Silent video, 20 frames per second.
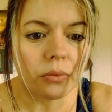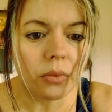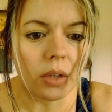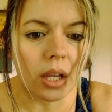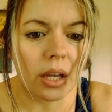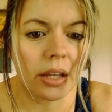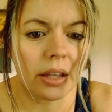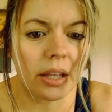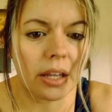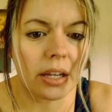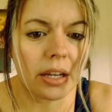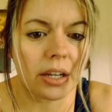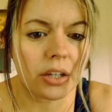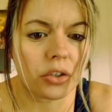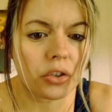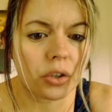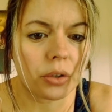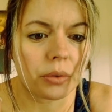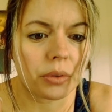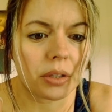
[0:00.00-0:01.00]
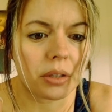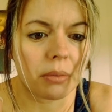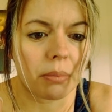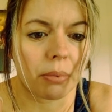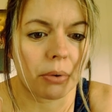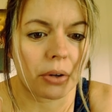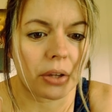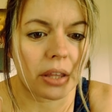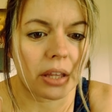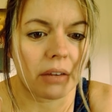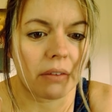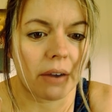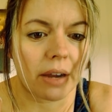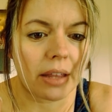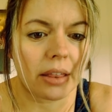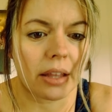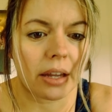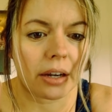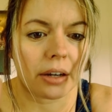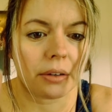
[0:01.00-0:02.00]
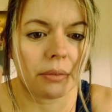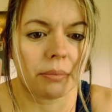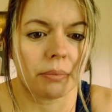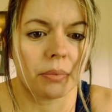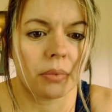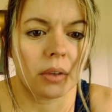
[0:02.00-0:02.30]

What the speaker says: and then it shows you the breathing right there.